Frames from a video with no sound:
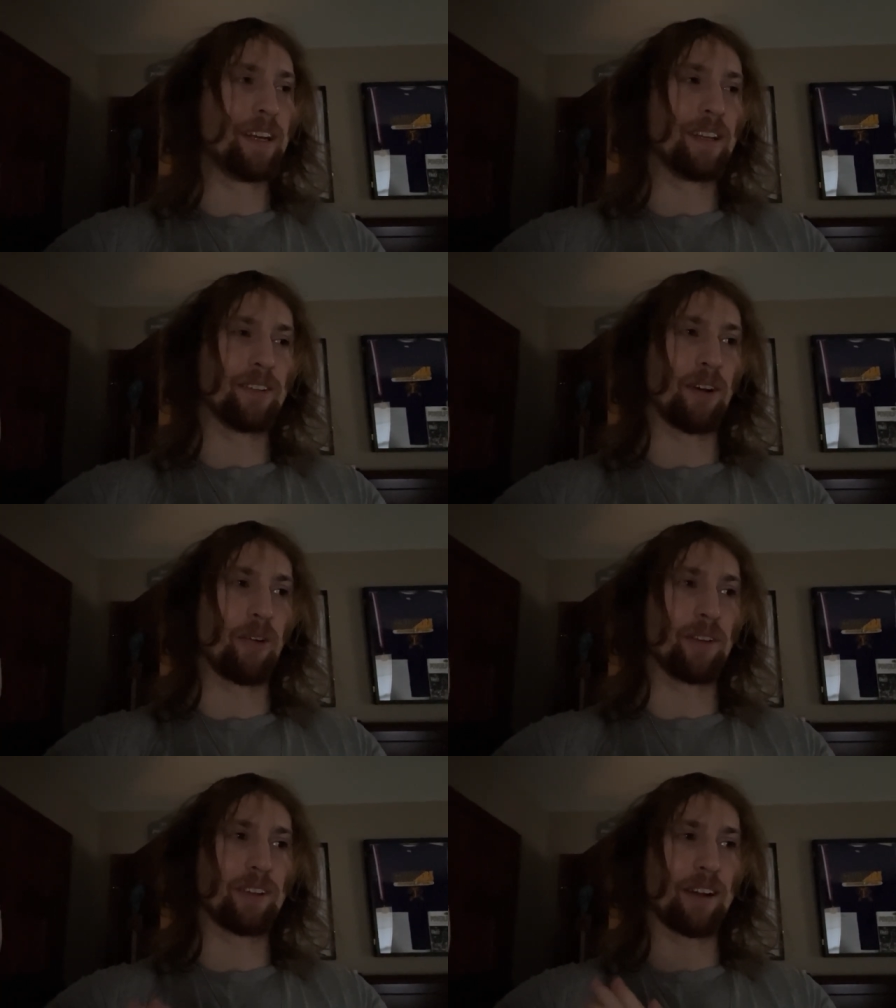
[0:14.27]
So
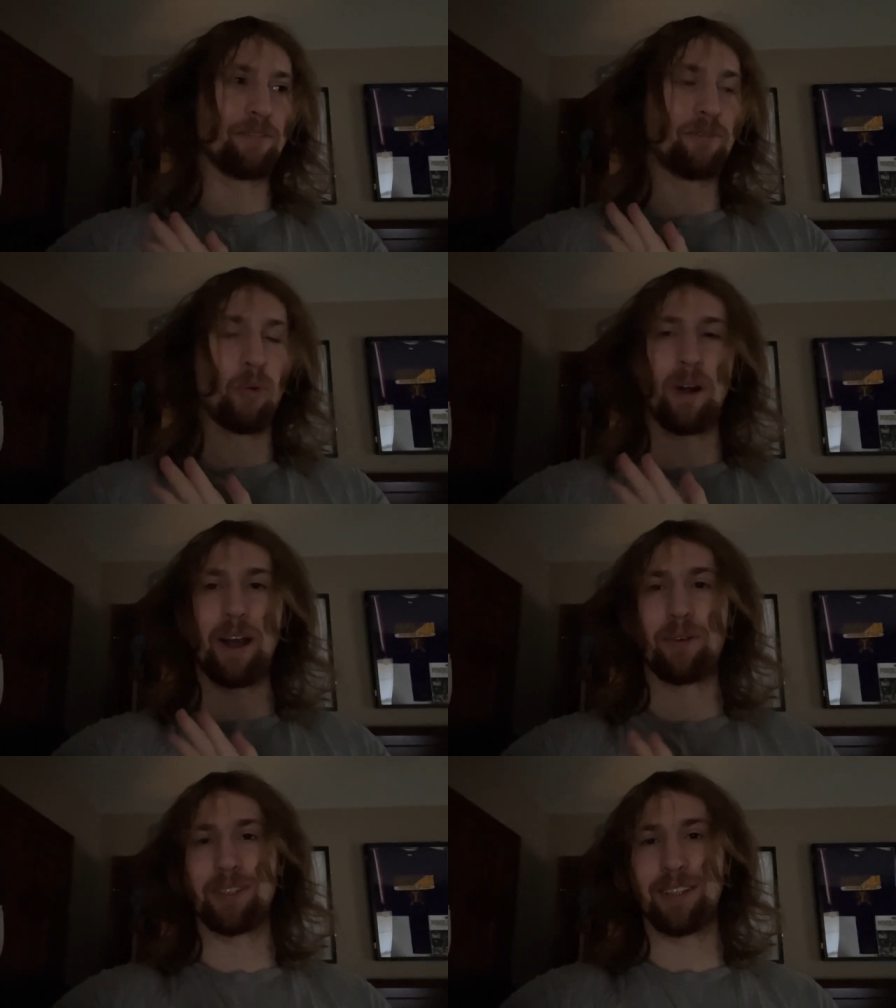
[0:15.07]
it's got four
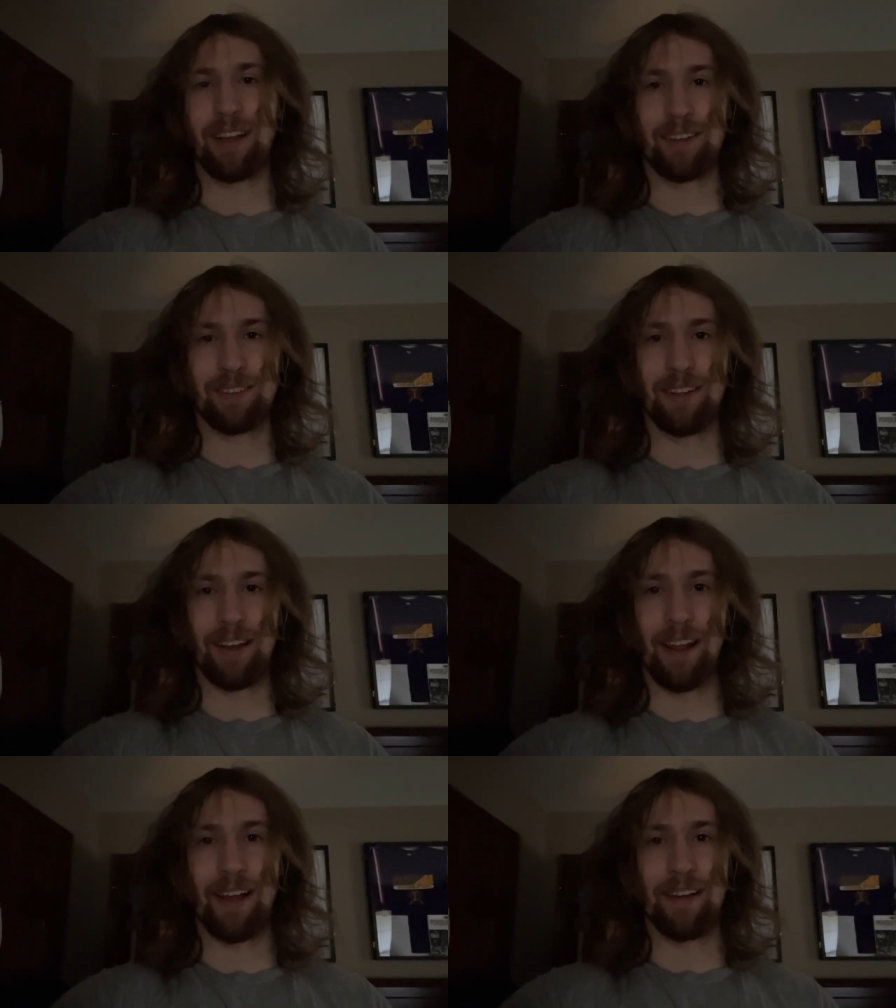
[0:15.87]
hours of testing
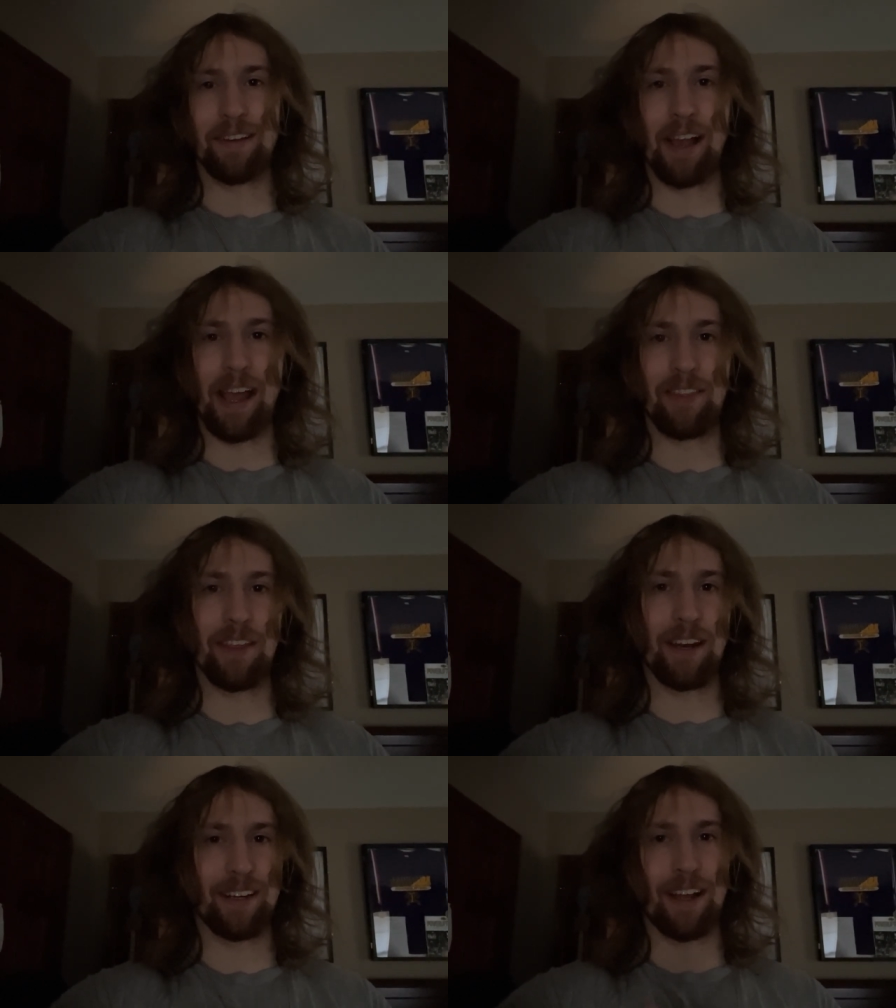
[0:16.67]
today. And
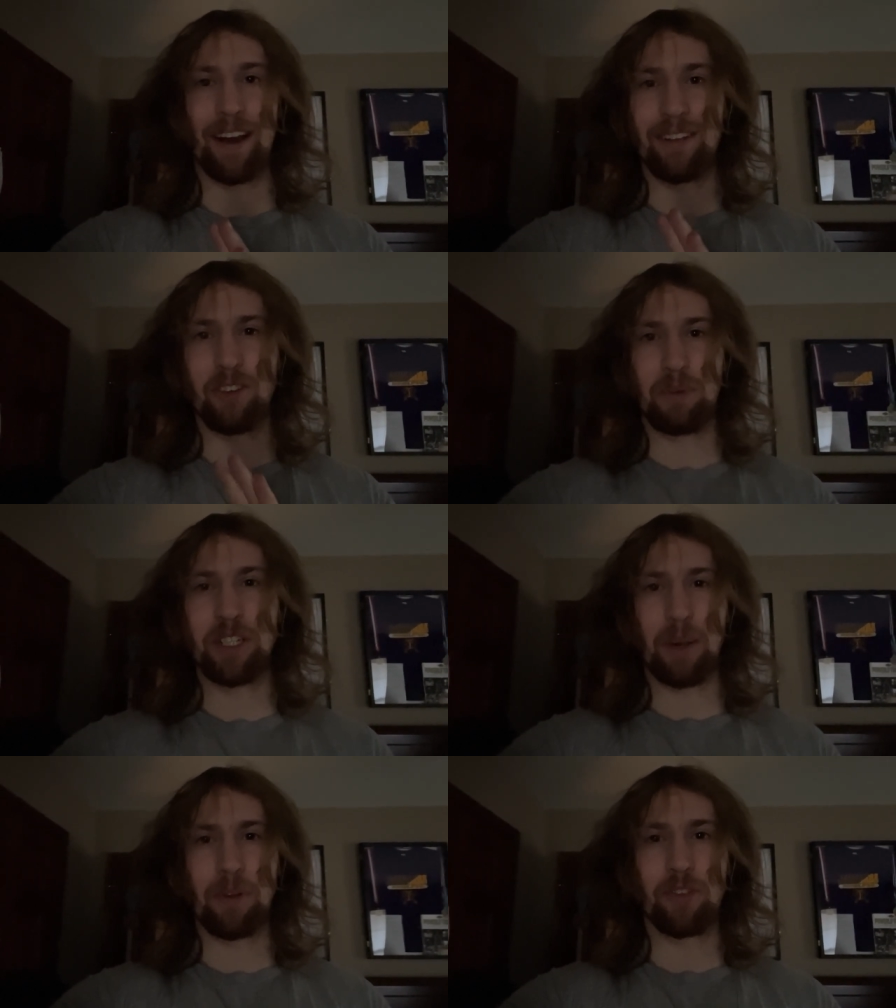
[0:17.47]
then I got a little bit of
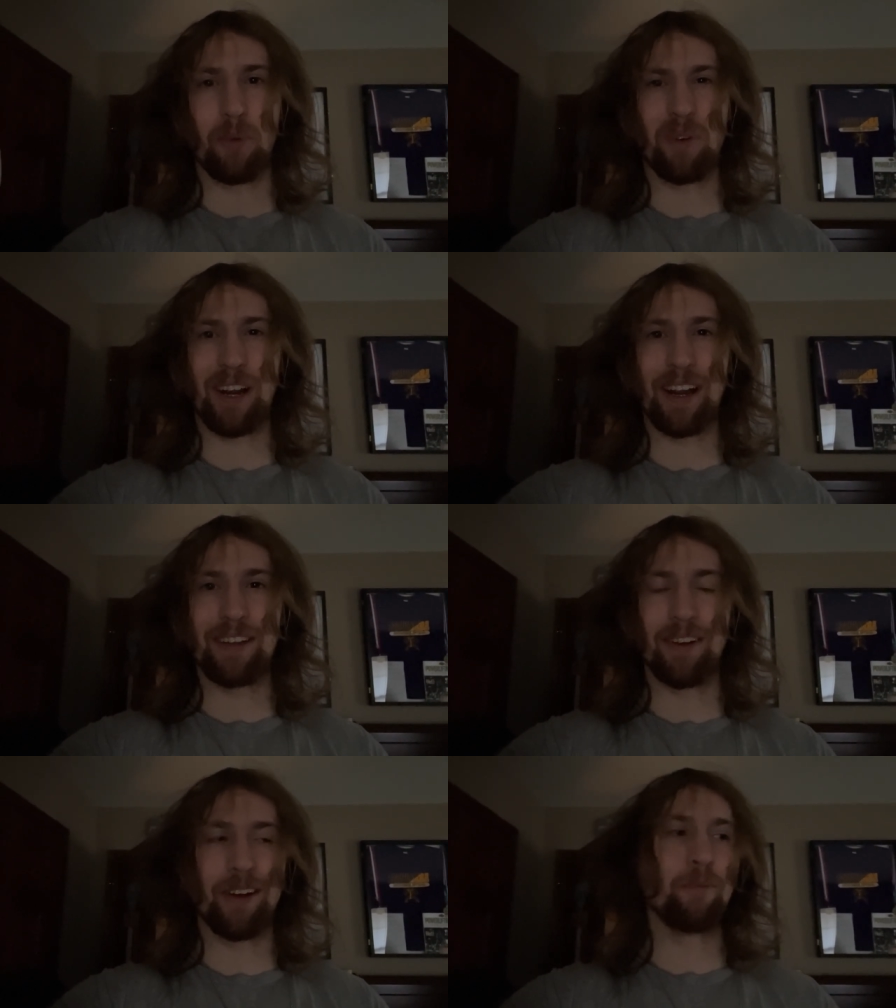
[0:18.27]
Japanese homework I got
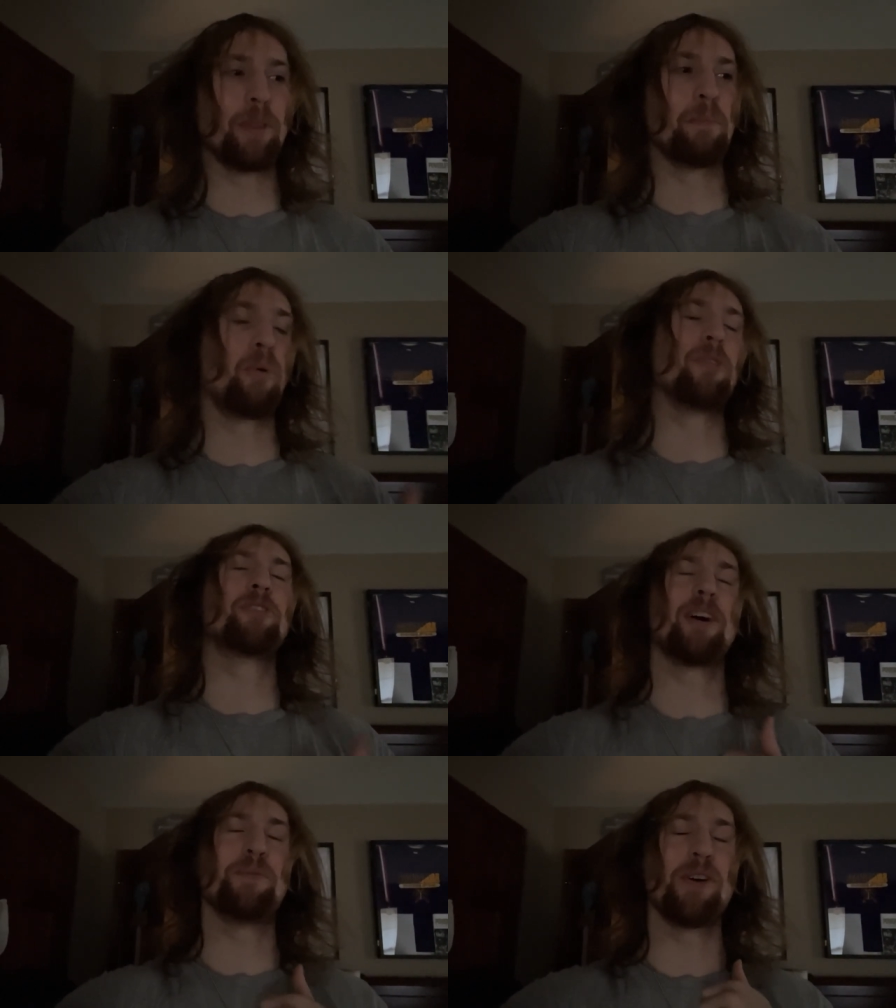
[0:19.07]
done. But the boys
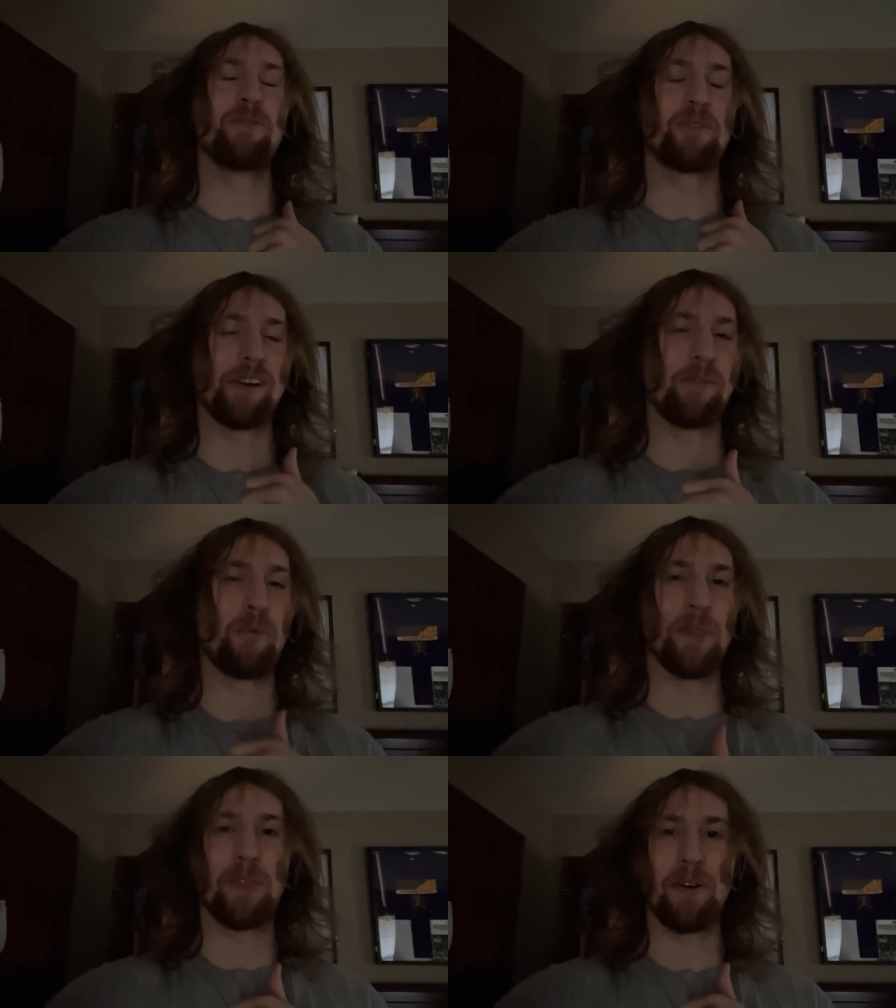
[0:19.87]
are coming over around
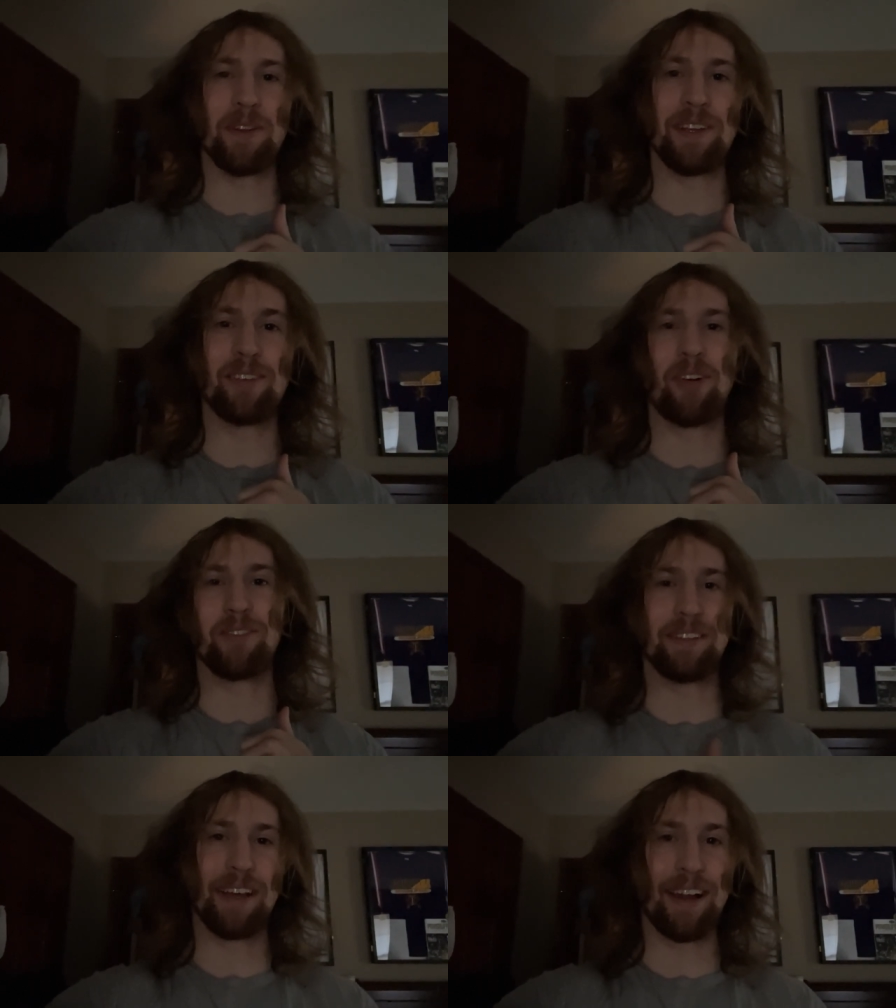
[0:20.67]
1.30. It's
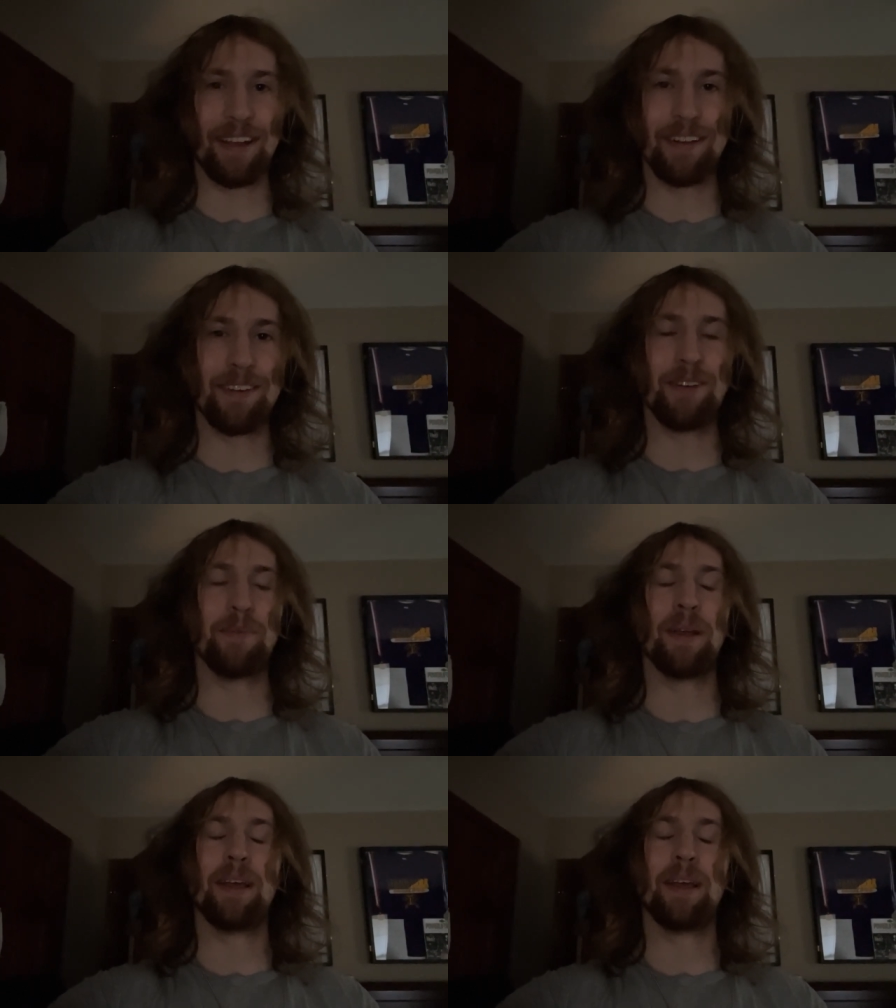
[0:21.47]
currently 9 a.m.